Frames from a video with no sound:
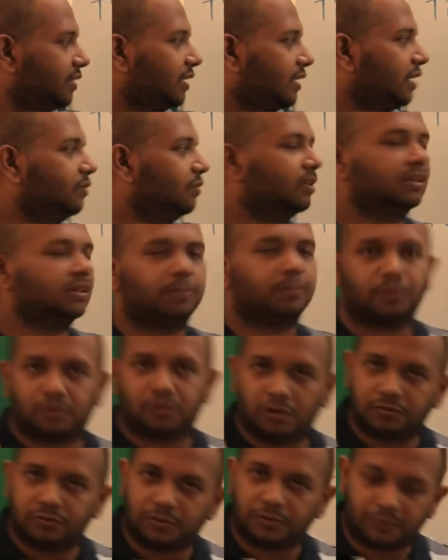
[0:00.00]
second one the
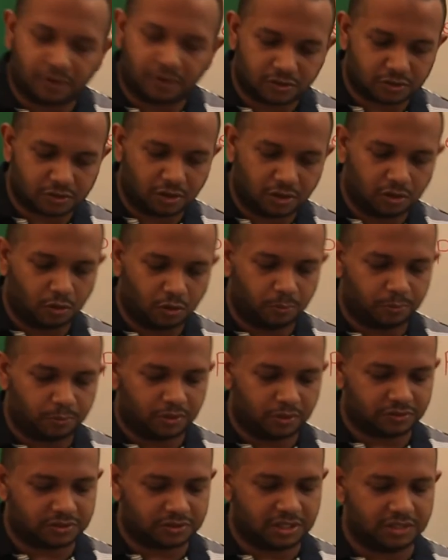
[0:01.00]
position of the functional group
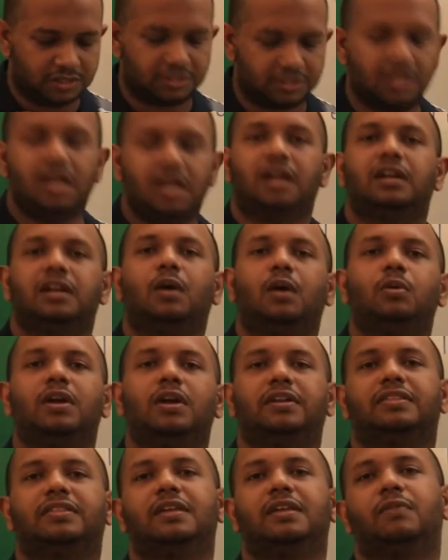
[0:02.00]
was changed. Now
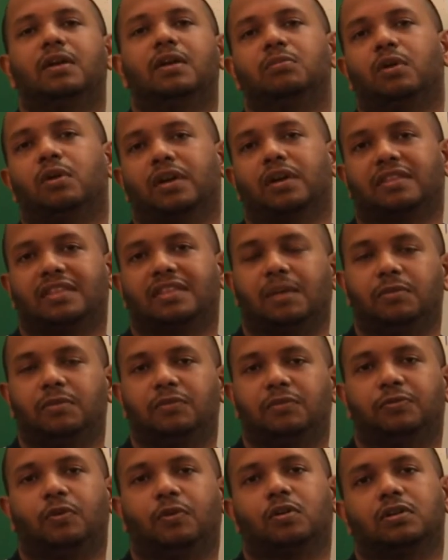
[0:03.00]
let's see one more
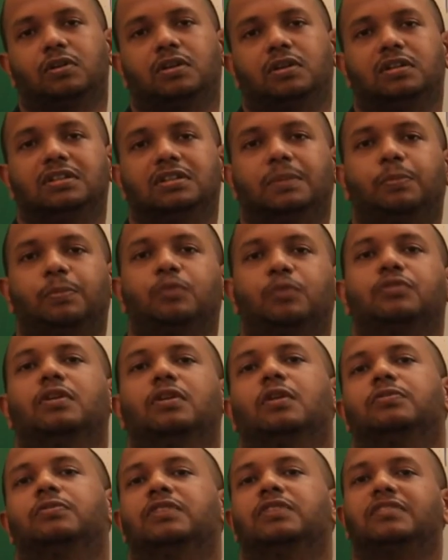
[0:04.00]
example for the
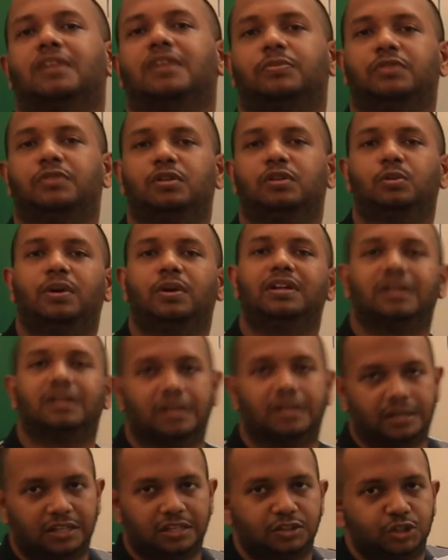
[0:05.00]
position of the substituent
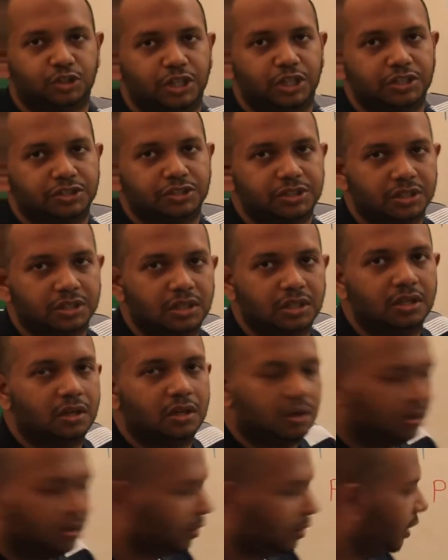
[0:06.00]
getting changed.
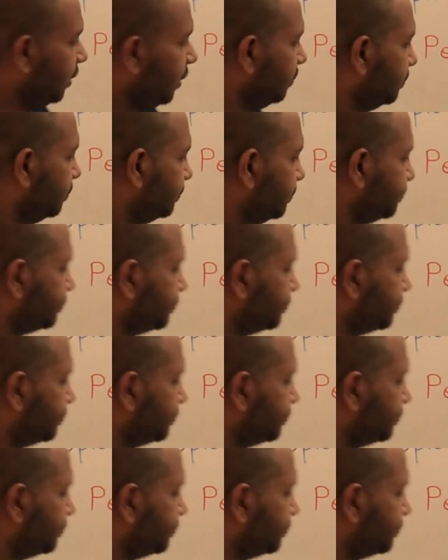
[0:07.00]
Okay?